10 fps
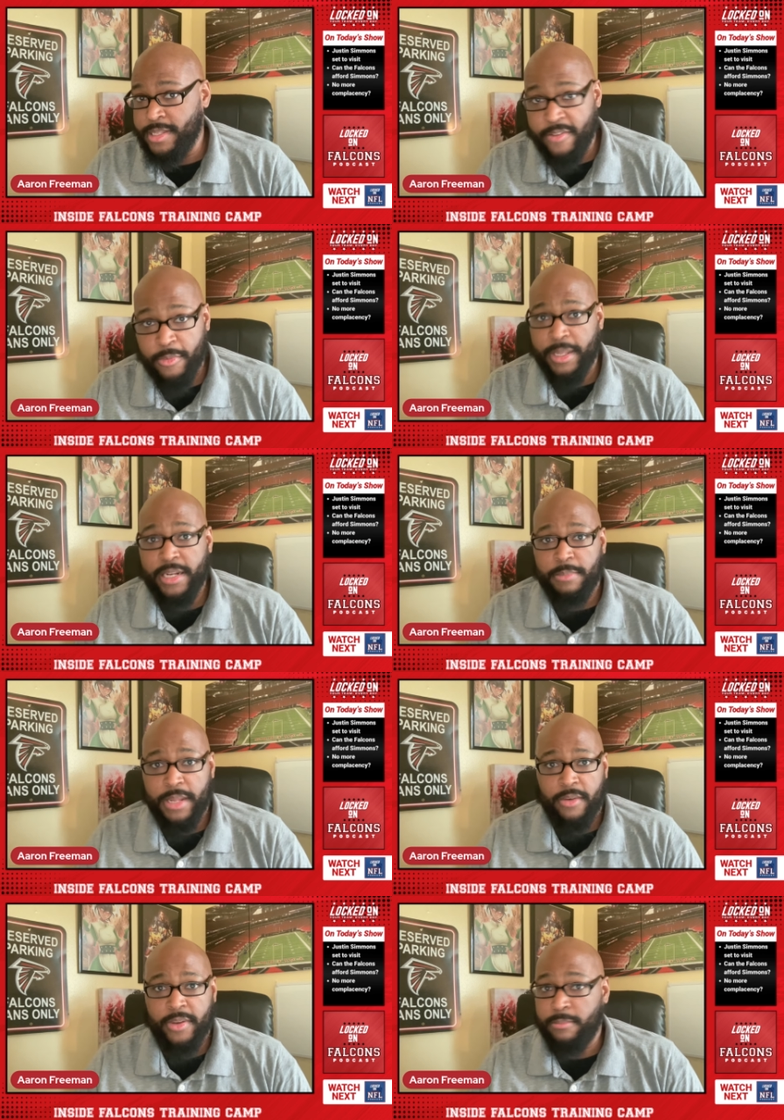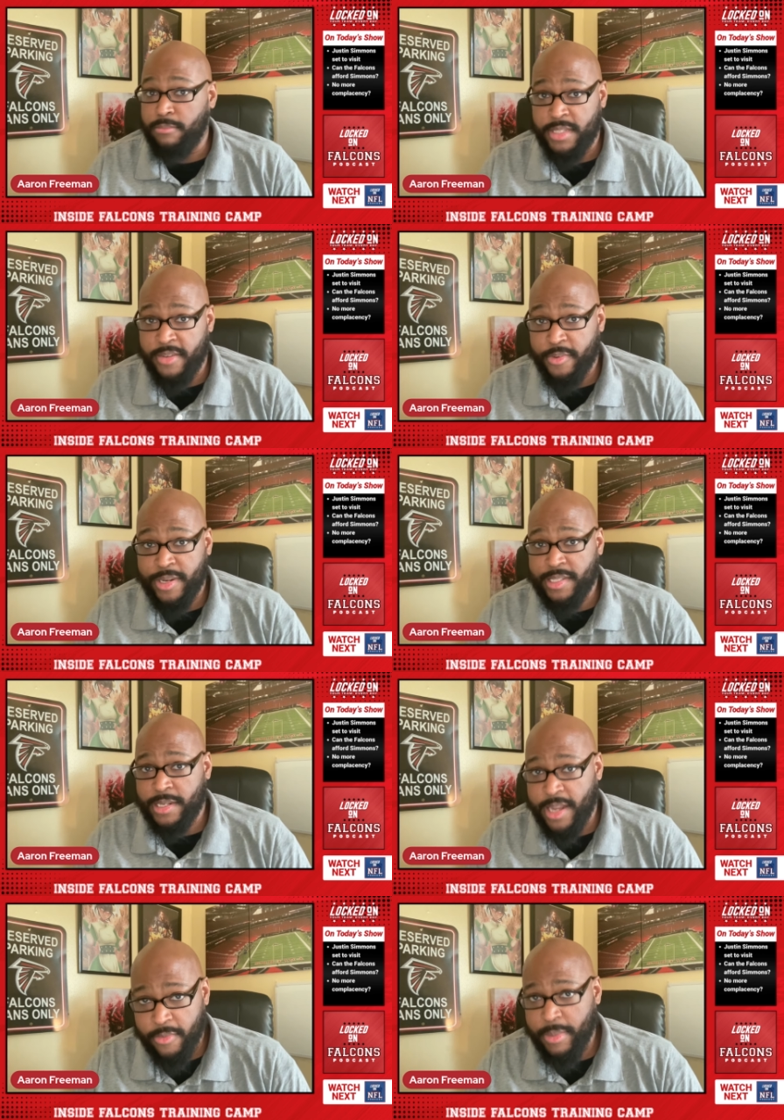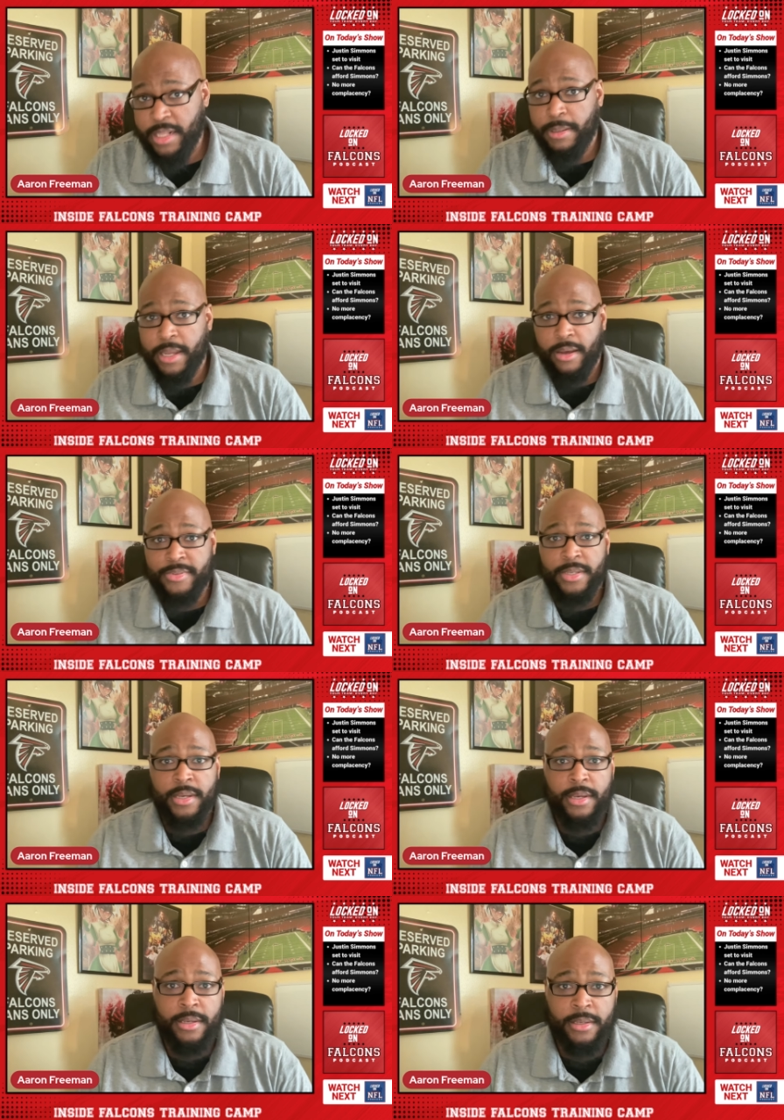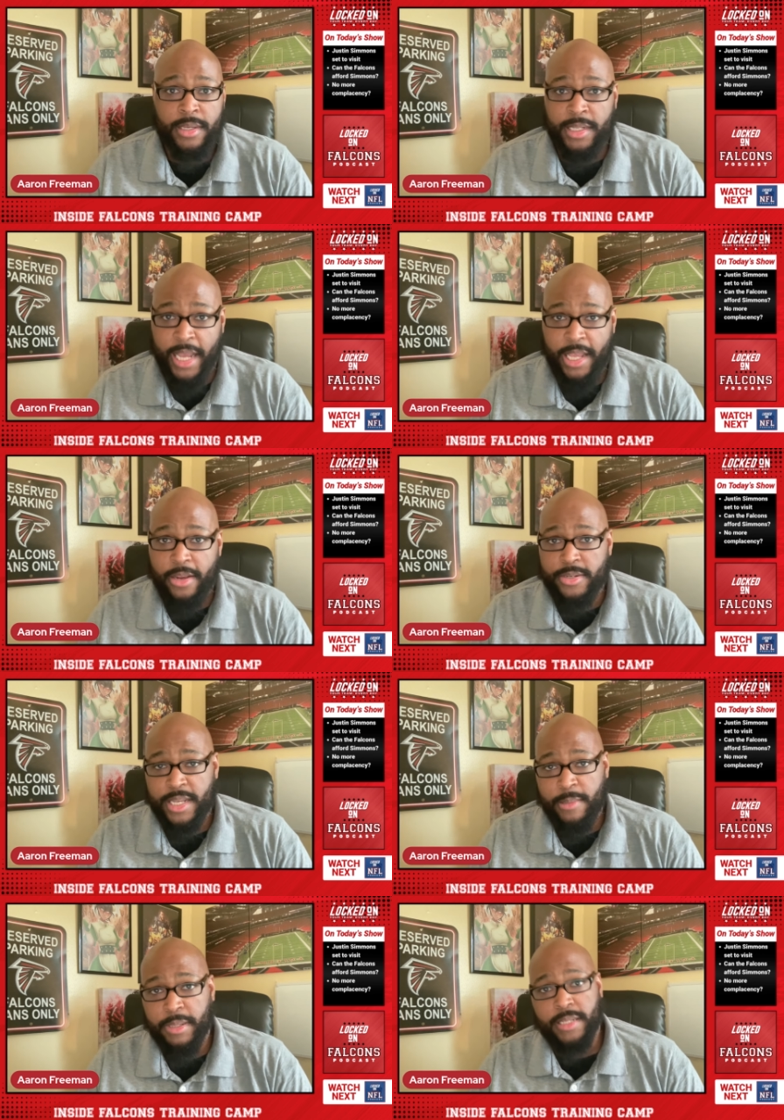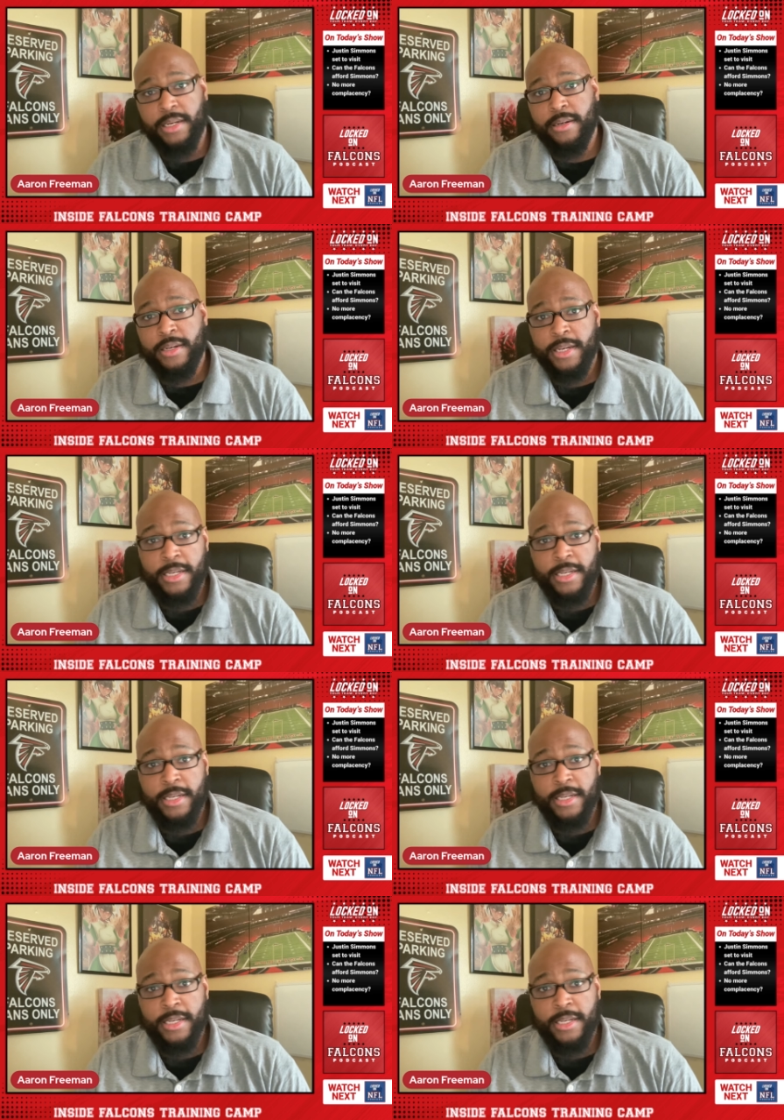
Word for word: never played in the playoff game. Denver has never made the playoffs in the eight years that he played there.